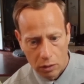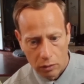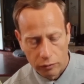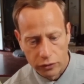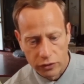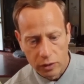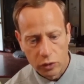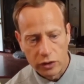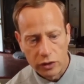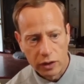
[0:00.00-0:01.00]
For some
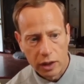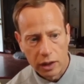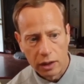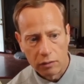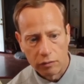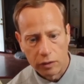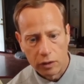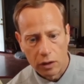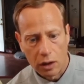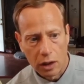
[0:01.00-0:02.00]
reason, I can't
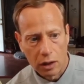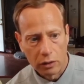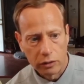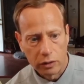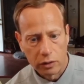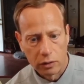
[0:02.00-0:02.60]
figure out how to...